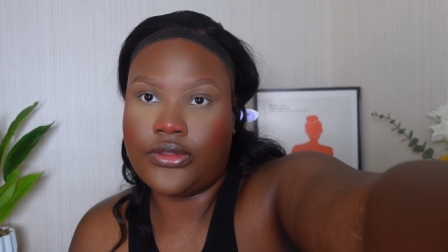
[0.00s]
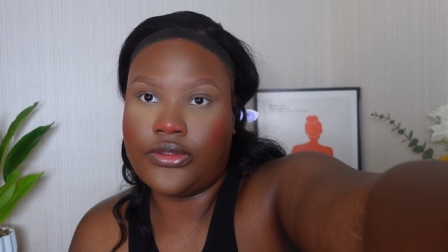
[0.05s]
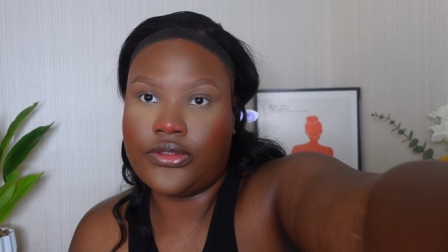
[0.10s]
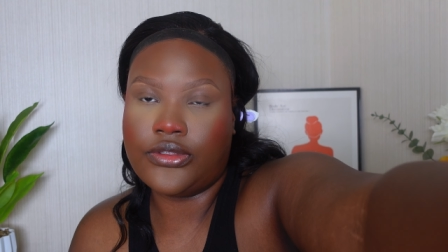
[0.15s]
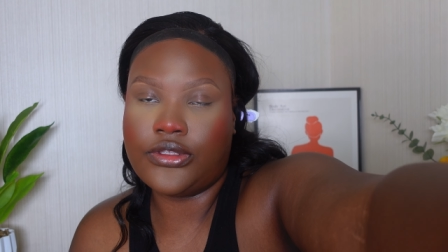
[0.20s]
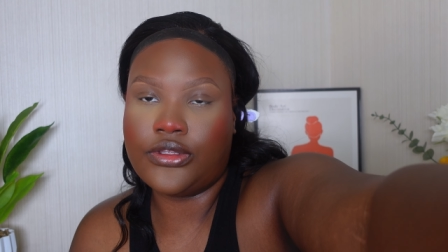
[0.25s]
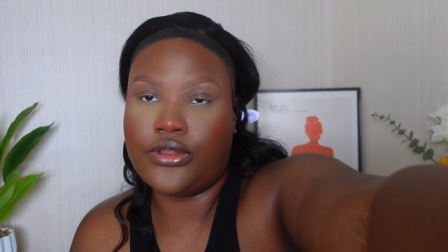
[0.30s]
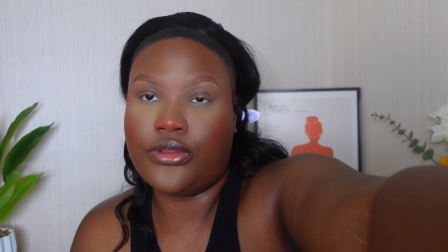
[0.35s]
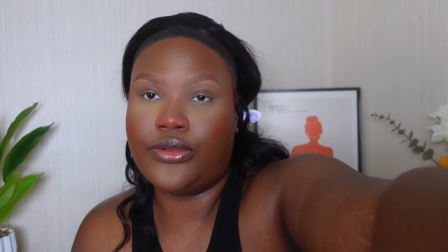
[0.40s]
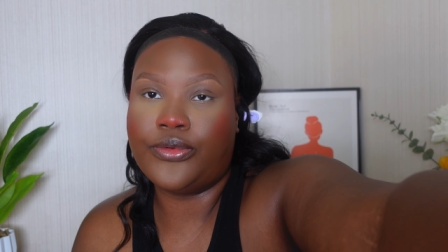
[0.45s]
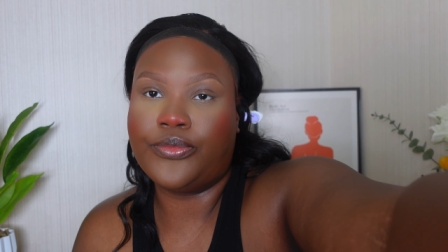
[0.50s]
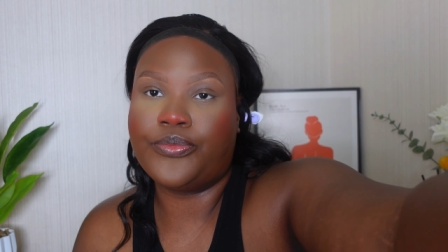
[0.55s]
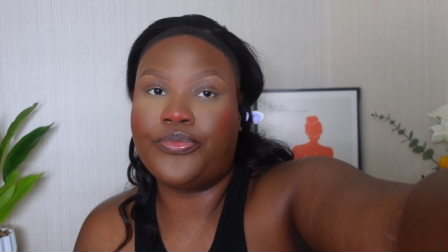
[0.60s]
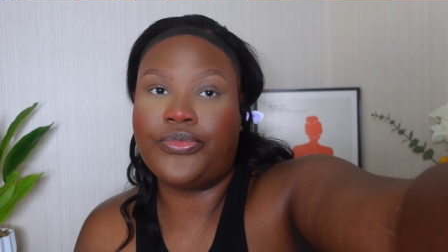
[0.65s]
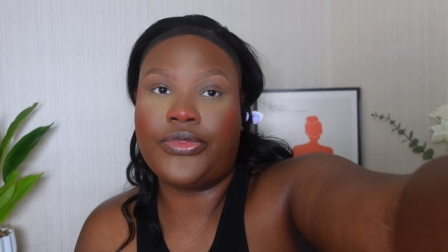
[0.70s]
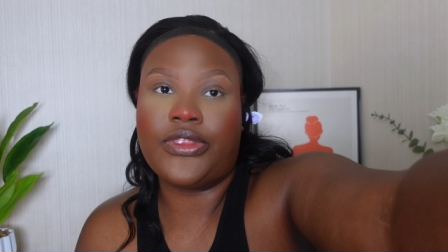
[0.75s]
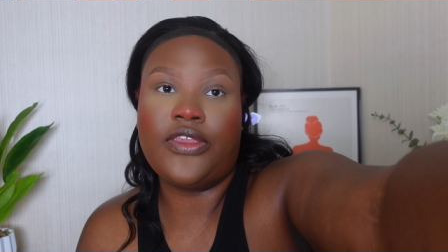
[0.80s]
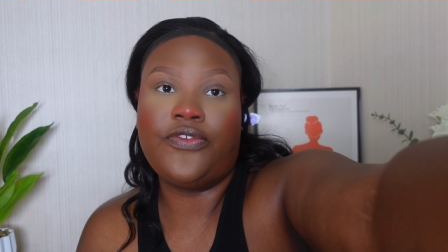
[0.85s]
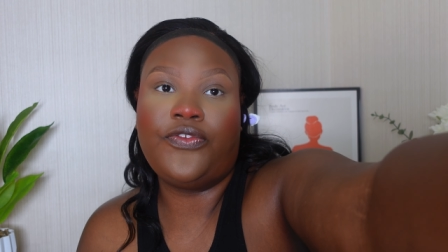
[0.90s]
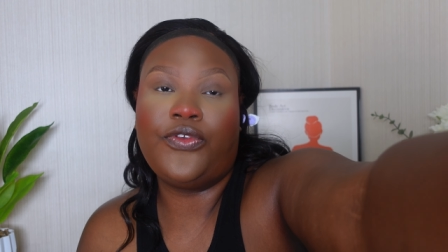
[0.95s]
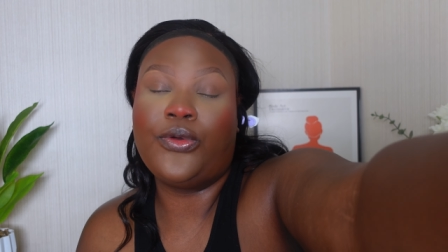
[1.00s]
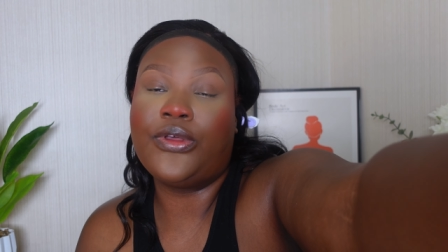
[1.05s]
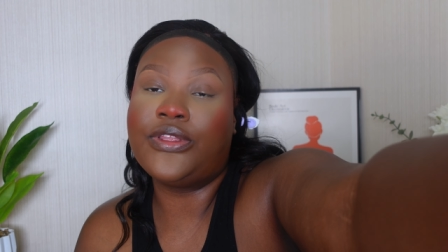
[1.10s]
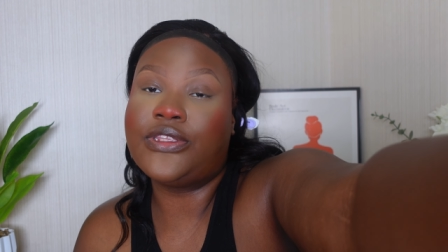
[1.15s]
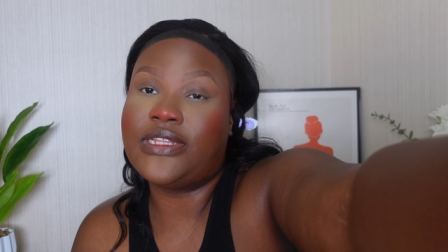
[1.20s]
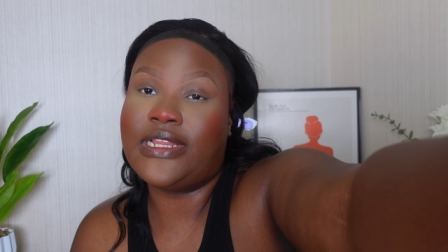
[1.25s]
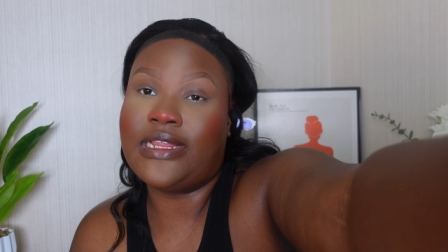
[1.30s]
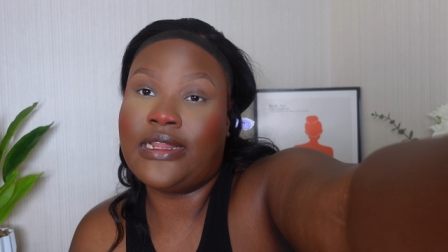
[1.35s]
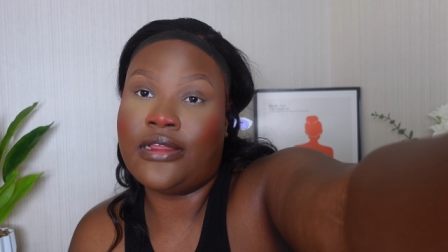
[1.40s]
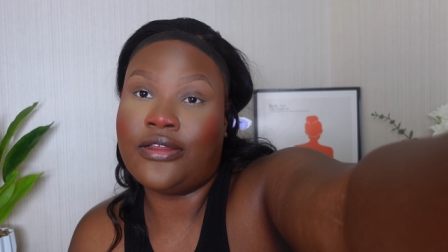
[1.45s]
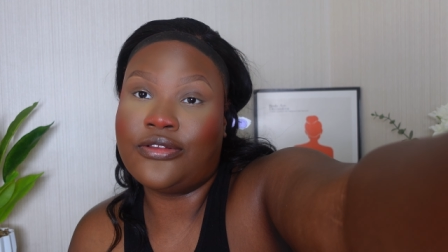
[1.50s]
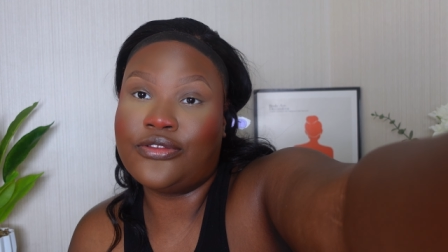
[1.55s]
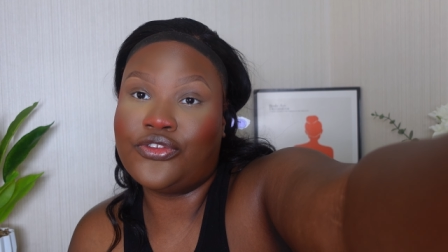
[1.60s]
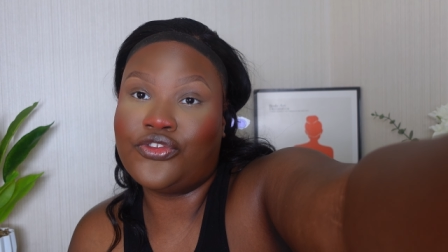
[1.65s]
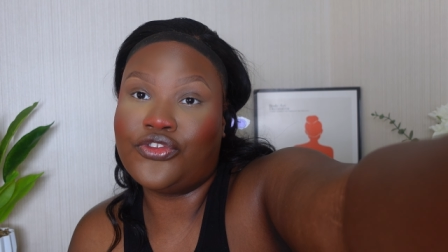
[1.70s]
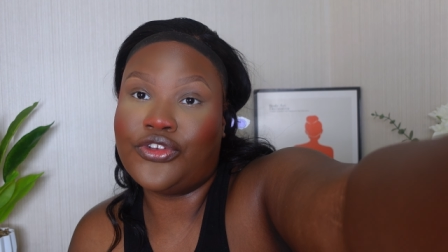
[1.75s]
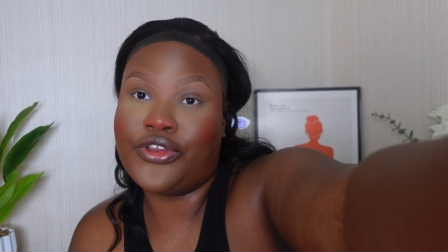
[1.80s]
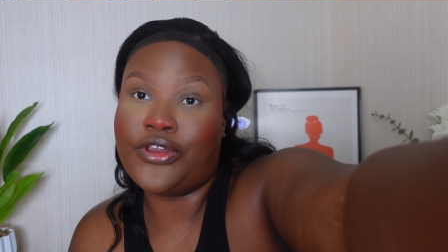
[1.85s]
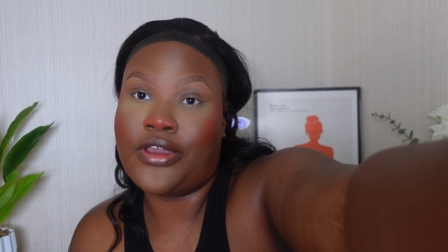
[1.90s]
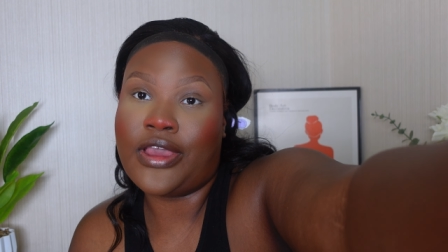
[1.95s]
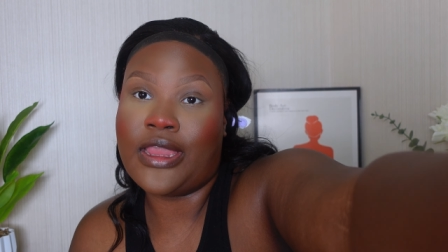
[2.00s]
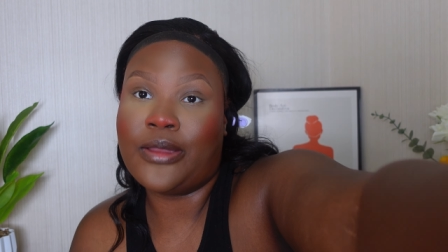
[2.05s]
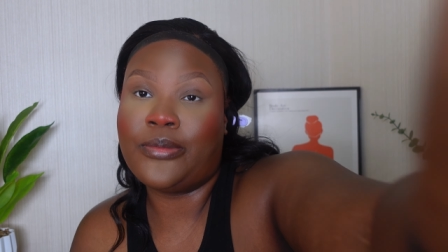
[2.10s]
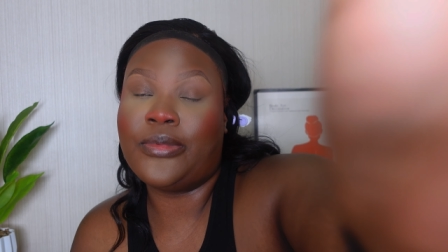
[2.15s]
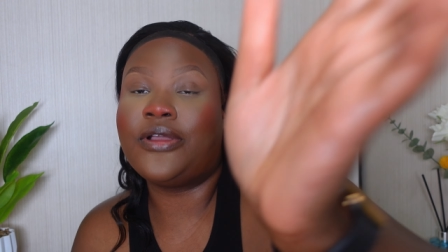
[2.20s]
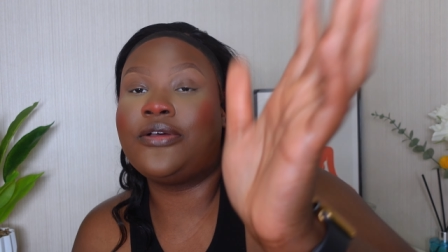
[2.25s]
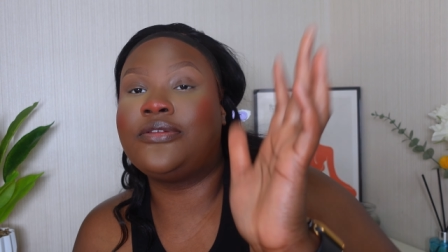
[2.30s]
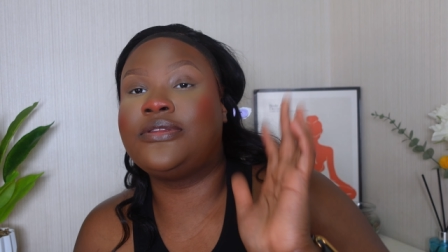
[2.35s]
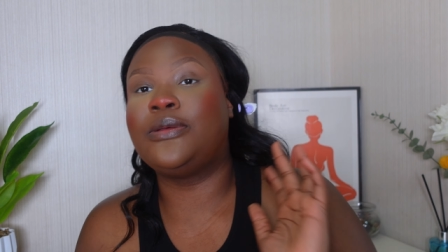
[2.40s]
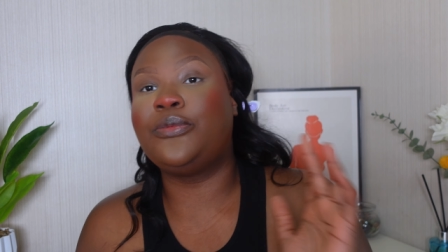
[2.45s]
So if you want to learn how to draw your eyebrows,